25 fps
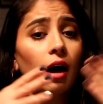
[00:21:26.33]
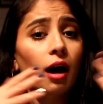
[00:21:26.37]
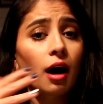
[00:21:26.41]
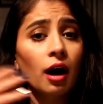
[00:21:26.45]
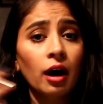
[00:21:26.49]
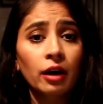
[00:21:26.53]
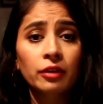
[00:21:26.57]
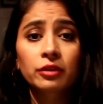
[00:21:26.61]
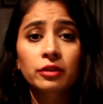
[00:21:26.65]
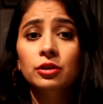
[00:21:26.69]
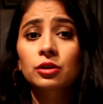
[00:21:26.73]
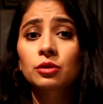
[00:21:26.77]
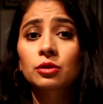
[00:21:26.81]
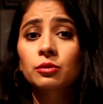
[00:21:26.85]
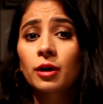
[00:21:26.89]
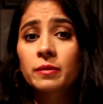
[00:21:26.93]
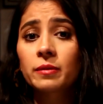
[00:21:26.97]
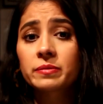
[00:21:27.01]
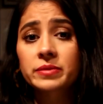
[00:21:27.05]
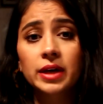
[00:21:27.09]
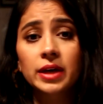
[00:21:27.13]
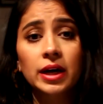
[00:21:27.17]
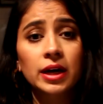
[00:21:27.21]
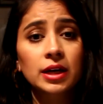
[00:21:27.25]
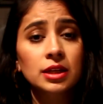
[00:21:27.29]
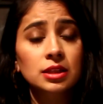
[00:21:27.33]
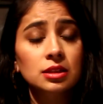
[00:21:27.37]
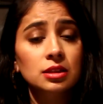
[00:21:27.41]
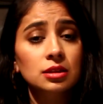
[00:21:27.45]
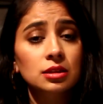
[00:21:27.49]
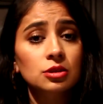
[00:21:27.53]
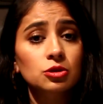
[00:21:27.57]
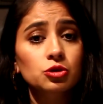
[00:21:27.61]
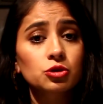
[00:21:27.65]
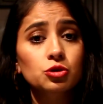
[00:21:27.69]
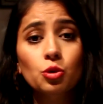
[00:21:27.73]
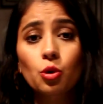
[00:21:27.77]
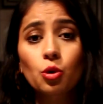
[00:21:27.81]
other websites,
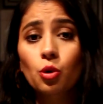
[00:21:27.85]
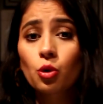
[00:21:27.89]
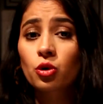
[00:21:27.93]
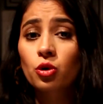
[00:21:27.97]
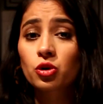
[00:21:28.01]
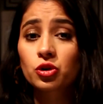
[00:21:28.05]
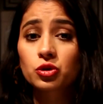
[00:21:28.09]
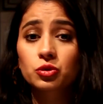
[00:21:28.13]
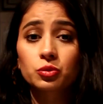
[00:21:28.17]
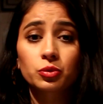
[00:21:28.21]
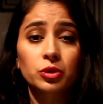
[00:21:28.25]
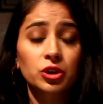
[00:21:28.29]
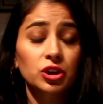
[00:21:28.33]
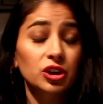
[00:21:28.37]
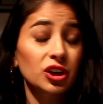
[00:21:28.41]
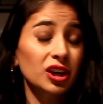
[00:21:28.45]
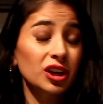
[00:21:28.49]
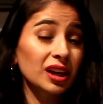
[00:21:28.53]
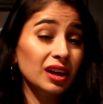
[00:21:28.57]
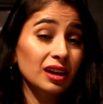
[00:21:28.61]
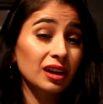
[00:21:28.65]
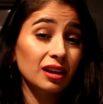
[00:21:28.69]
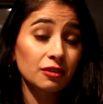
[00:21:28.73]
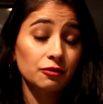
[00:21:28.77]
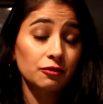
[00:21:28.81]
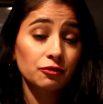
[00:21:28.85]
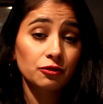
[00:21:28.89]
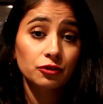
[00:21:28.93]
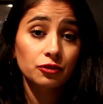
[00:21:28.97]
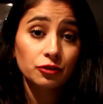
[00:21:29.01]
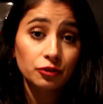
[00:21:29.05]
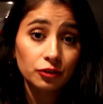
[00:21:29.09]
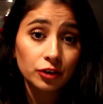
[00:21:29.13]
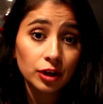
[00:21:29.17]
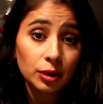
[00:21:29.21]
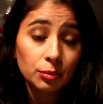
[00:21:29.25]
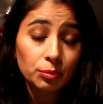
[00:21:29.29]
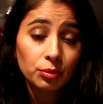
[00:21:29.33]
stores where you can get
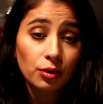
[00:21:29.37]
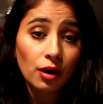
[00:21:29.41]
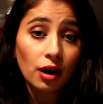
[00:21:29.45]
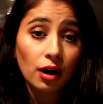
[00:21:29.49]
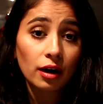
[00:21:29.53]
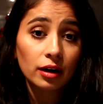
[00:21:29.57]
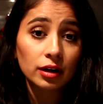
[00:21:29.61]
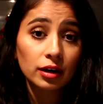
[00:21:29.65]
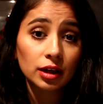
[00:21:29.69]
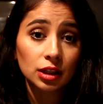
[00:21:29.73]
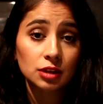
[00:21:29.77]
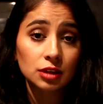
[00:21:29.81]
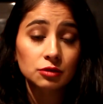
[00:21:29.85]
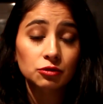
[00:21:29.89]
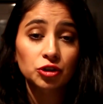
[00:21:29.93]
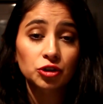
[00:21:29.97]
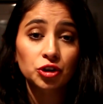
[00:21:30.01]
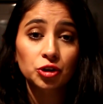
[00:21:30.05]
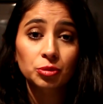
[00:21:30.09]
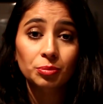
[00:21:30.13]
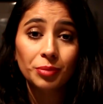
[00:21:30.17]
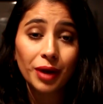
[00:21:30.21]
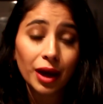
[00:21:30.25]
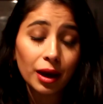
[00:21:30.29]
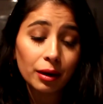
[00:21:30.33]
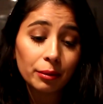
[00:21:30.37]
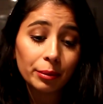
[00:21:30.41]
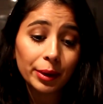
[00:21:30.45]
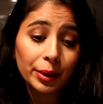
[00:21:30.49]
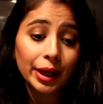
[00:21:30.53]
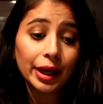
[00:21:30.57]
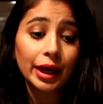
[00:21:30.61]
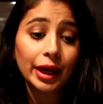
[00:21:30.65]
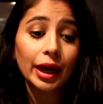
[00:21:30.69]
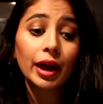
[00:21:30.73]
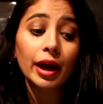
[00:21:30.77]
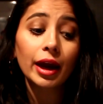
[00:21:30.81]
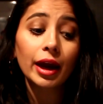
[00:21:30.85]
free products for your baby